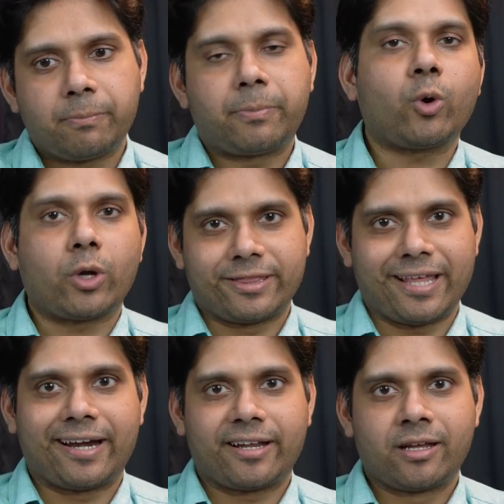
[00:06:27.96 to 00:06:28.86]
pro in
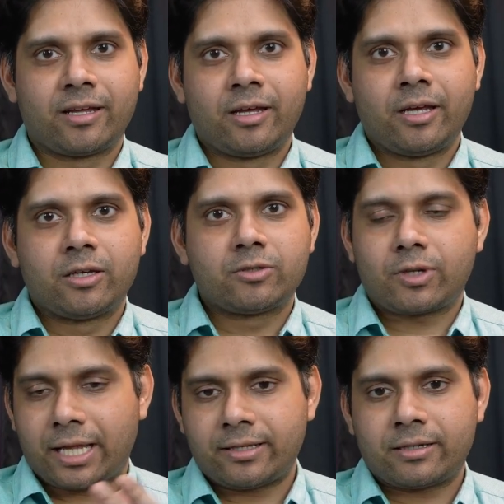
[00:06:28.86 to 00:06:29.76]
that.
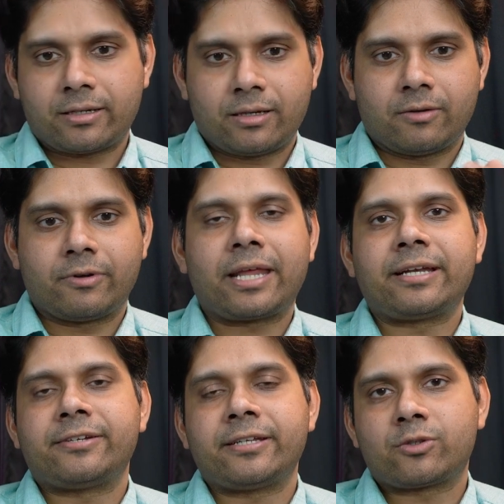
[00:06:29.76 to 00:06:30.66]
So rather, when I
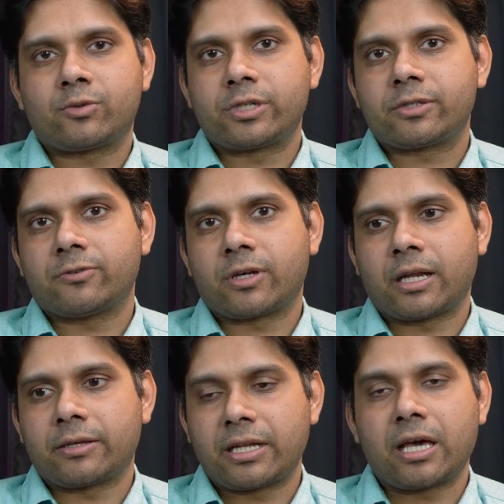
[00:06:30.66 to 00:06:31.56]
train students
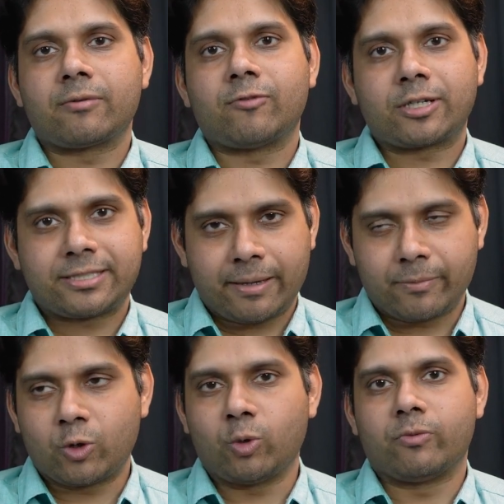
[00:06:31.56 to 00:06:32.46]
in our
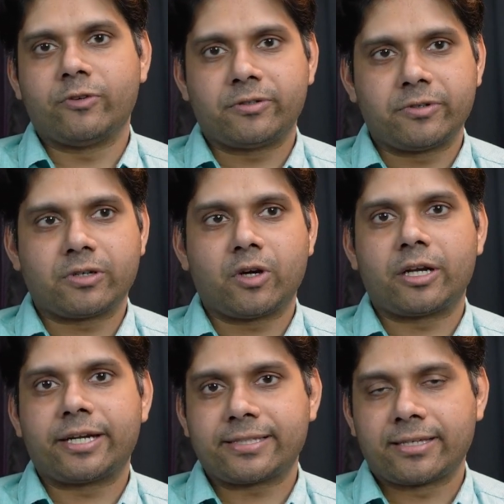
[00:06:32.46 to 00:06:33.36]
WhatsApp group, which we
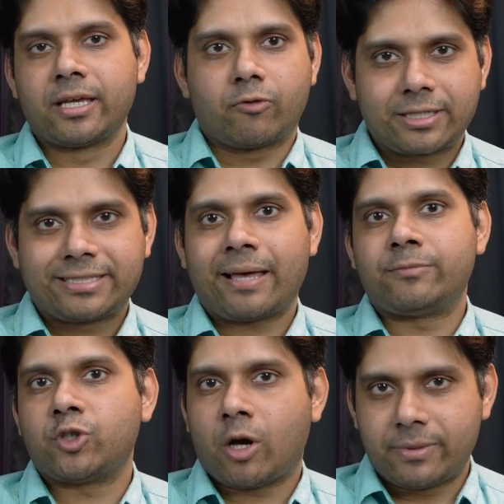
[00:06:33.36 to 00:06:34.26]
call it as
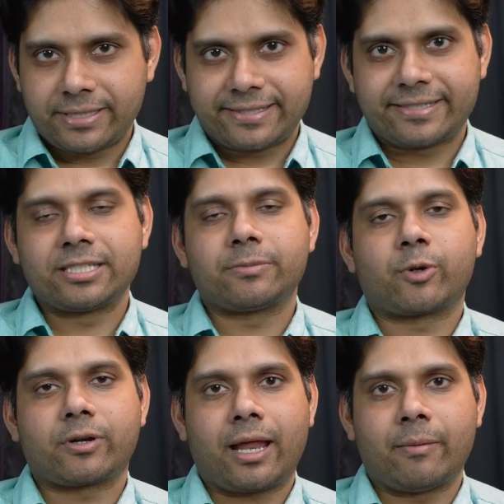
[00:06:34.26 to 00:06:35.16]
WhatsApp Job Assistance
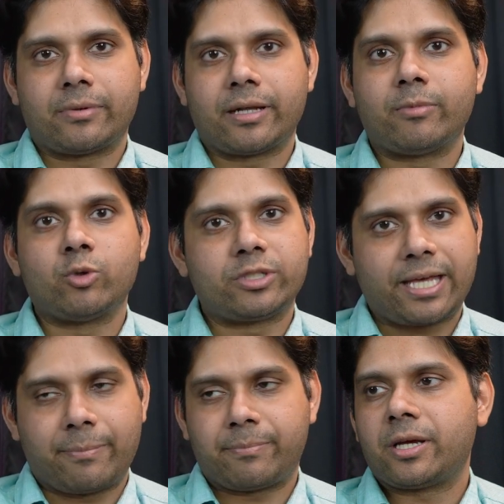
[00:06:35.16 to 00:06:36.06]
Program,
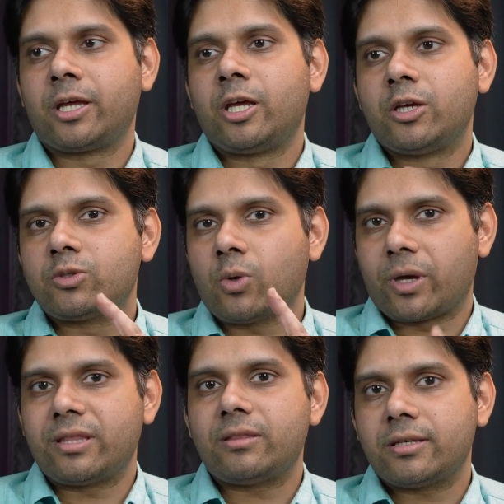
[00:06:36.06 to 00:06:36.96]
WJAP. So
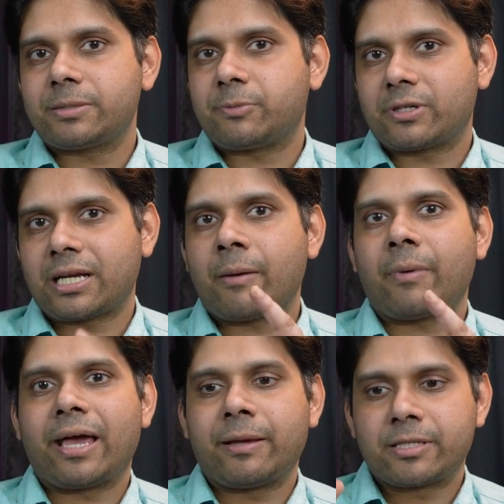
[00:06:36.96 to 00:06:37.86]
in this
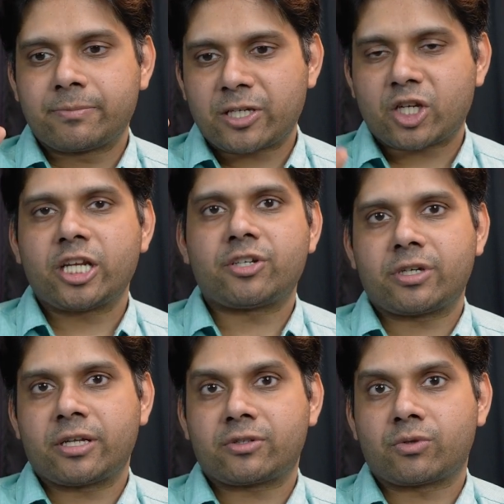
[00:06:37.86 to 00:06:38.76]
program, I especially
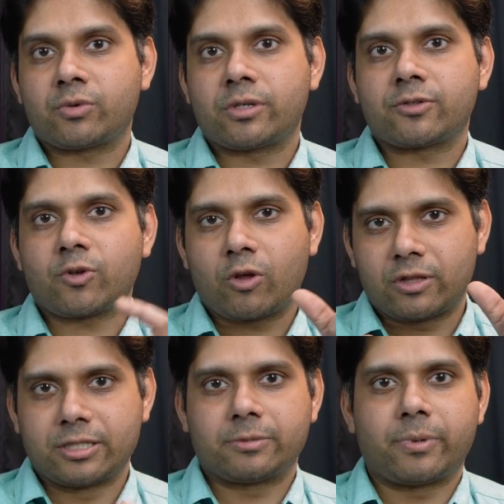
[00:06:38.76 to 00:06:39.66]
train students
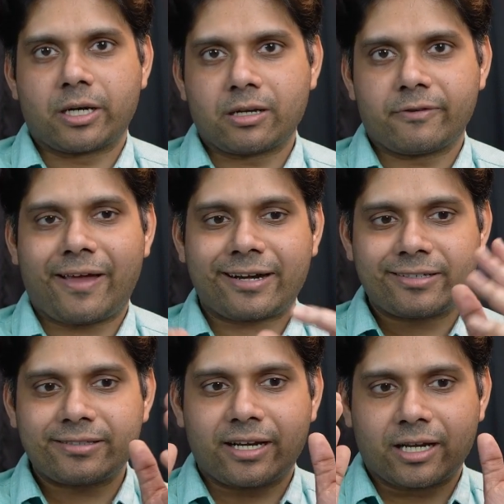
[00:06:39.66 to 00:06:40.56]
on this particular
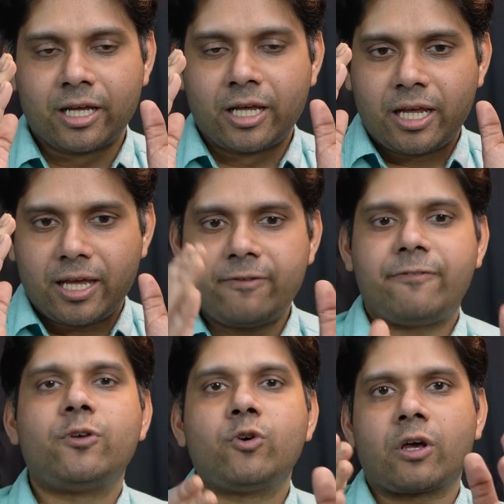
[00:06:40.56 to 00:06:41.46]
factor that
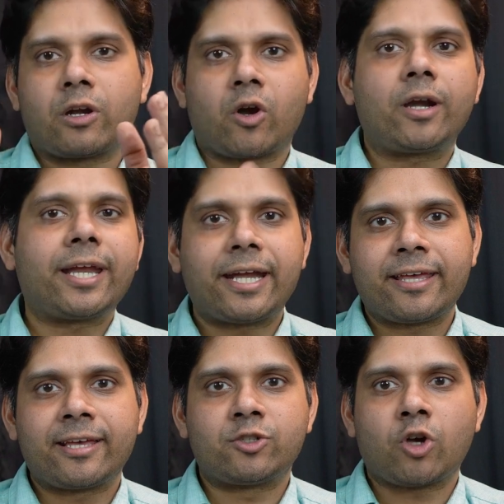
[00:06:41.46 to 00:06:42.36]
if you are not
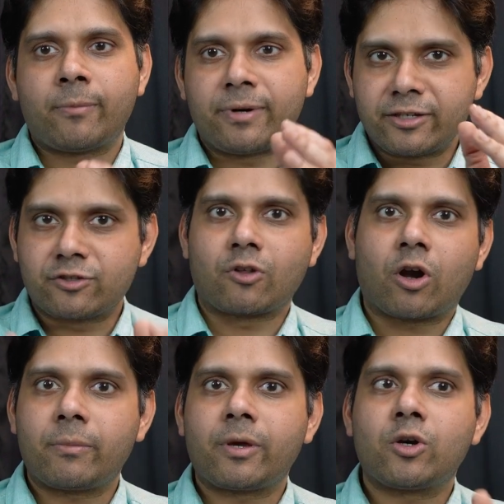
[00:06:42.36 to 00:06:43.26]
getting a job, it is
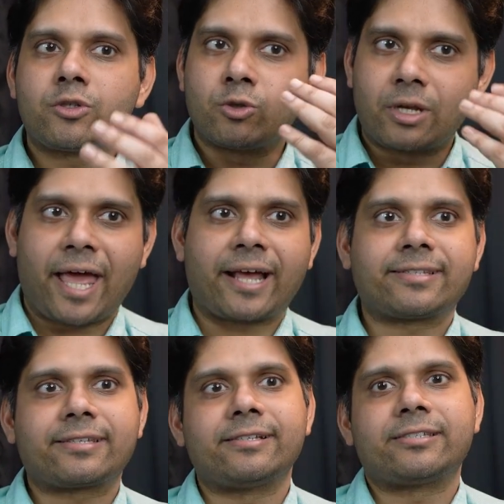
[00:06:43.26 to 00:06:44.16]
not because you lack
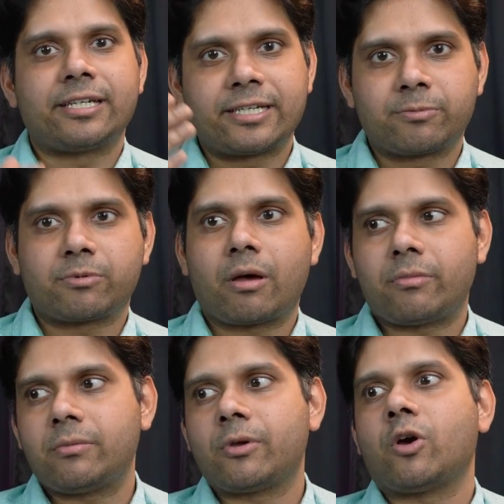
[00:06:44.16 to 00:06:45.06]
skills. It is
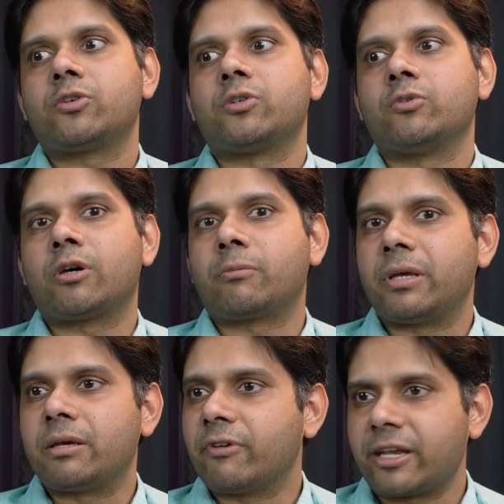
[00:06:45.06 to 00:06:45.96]
probably because you are
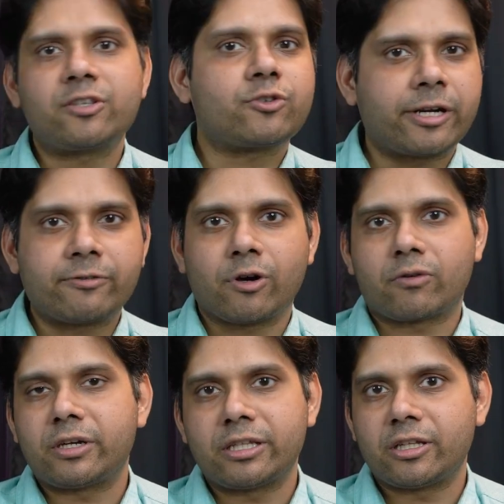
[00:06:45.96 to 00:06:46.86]
being very
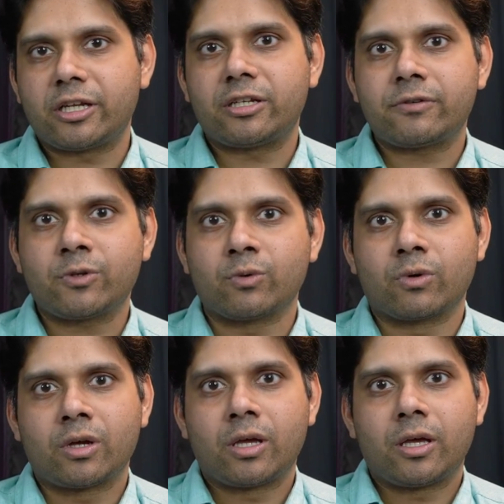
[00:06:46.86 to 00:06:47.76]
straightforward in the interview.
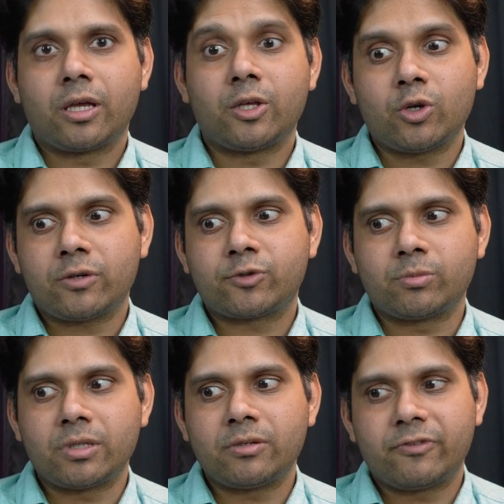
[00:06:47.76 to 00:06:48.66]
You have to
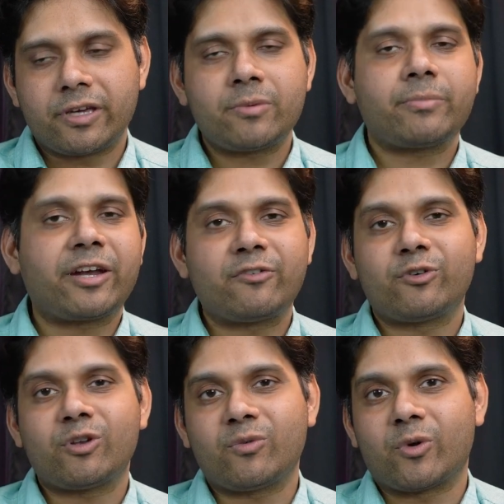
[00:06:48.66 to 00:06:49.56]
be very
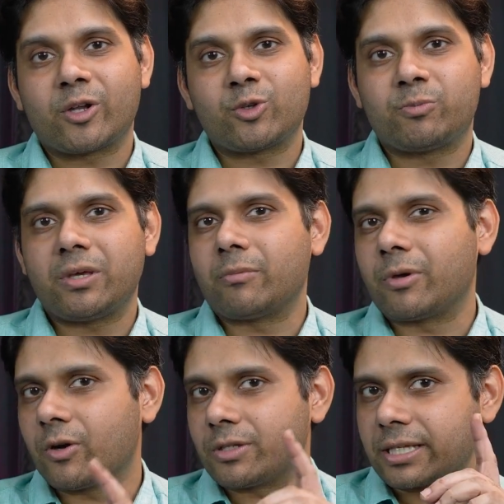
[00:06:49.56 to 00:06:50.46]
mindful of what you speak
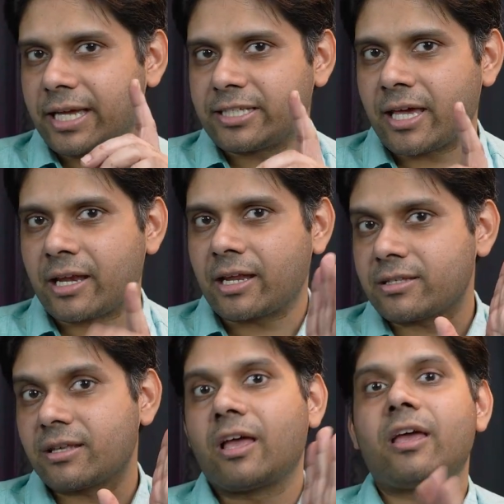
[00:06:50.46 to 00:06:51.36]
because the HR
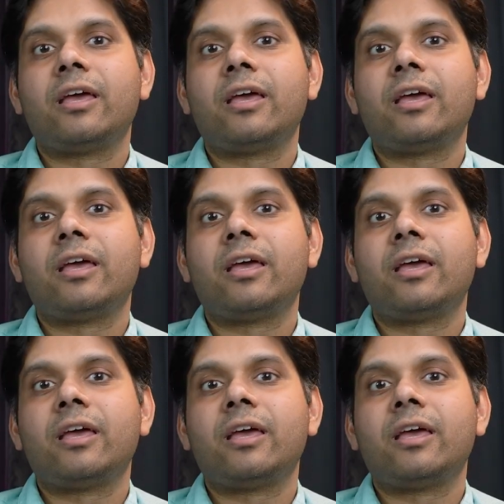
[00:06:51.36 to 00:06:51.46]
is